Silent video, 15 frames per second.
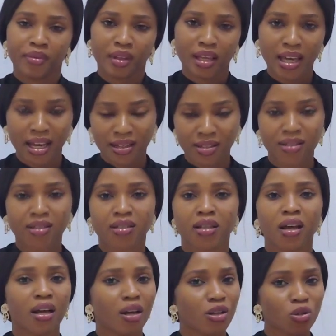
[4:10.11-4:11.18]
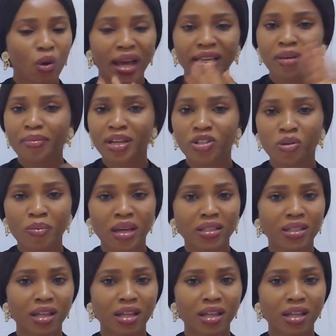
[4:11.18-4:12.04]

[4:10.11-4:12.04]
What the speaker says: Yes. So any measurement